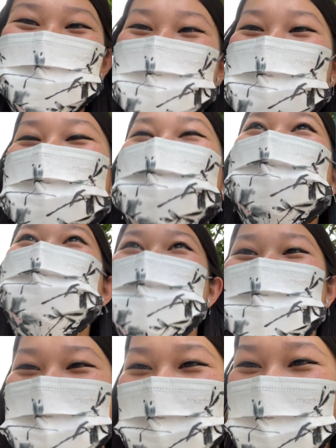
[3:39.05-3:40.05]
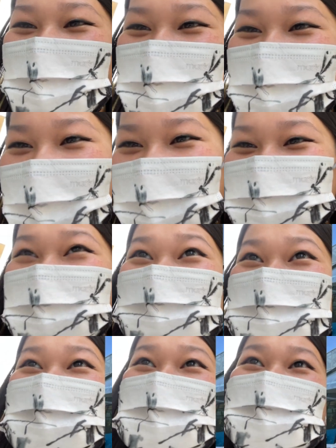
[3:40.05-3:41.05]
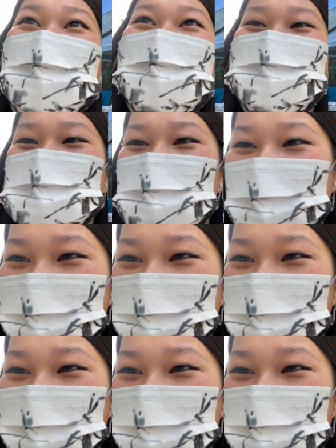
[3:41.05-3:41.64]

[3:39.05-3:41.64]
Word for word: There's so much going on. I don't even know how to explain